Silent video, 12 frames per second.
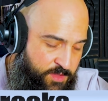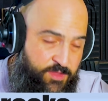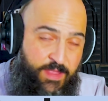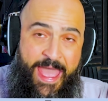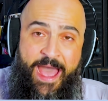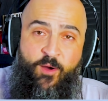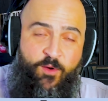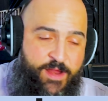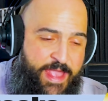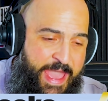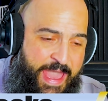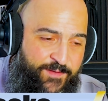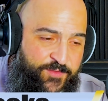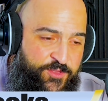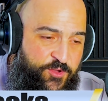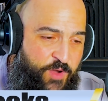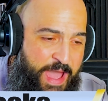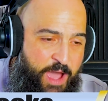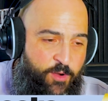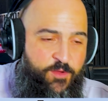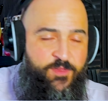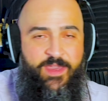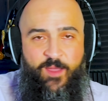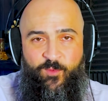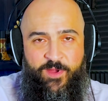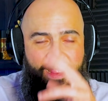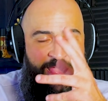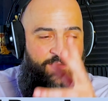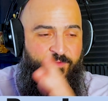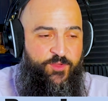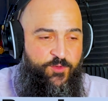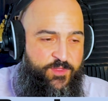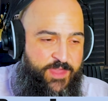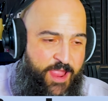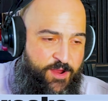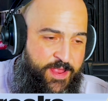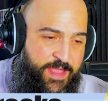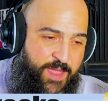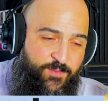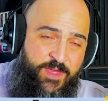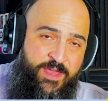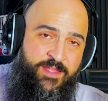hour and a half, two hours, and we're going to have two Saturday games.